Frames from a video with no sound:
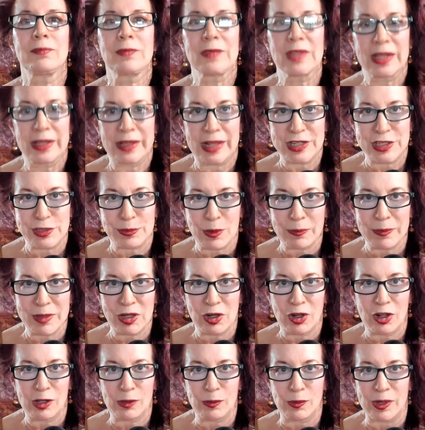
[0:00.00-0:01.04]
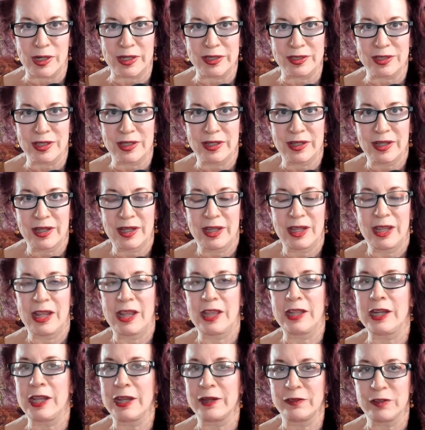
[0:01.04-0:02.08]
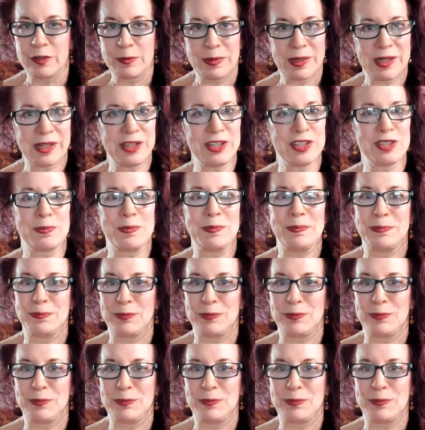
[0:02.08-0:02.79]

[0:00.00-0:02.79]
That's what we all want. And everybody is